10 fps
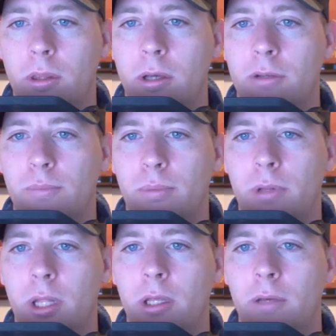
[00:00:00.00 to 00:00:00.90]
there's
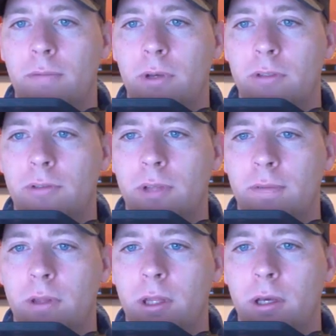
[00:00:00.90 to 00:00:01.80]
plenty of good
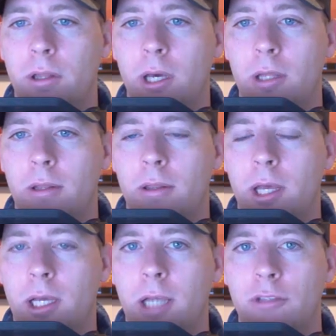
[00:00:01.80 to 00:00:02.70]
stuff in there that
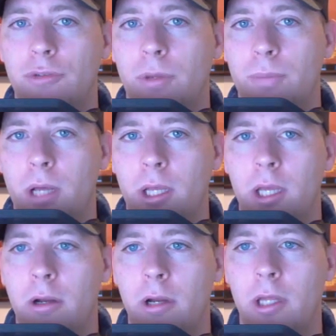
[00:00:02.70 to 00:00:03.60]
got stripped out
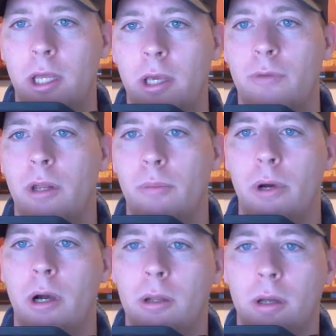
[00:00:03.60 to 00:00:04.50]
later, and they agreed
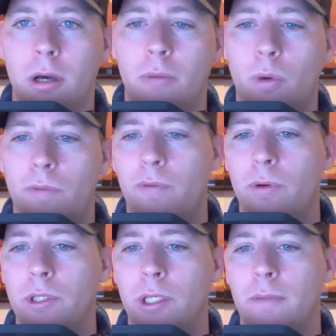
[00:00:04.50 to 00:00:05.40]
upon on
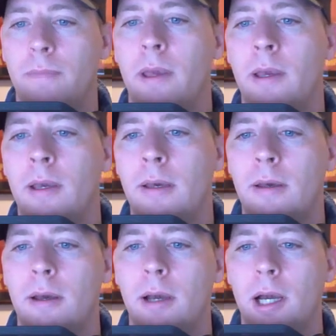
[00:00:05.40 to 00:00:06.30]
114.
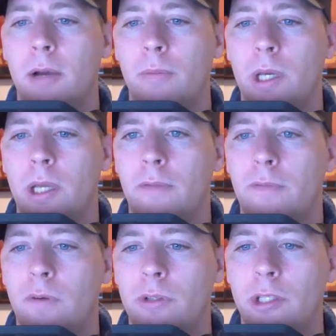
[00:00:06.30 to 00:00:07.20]
We get the
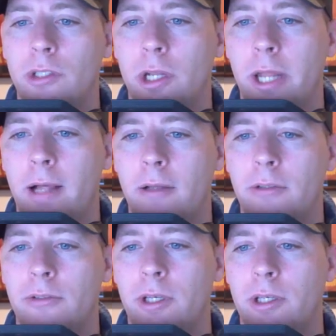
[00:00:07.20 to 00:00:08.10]
full digit
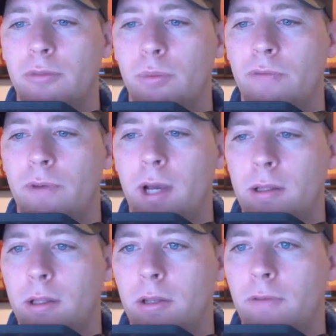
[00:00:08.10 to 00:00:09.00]
analysis. We
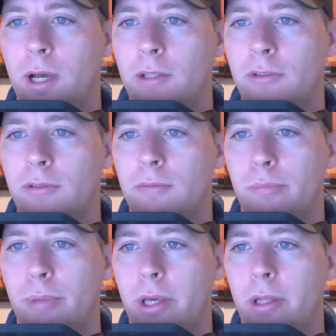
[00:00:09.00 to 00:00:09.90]
find the device
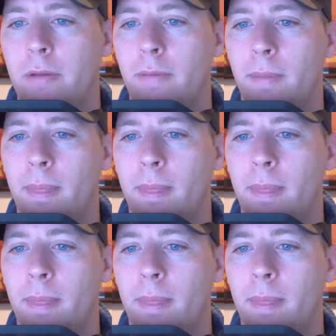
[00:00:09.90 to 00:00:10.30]
PID.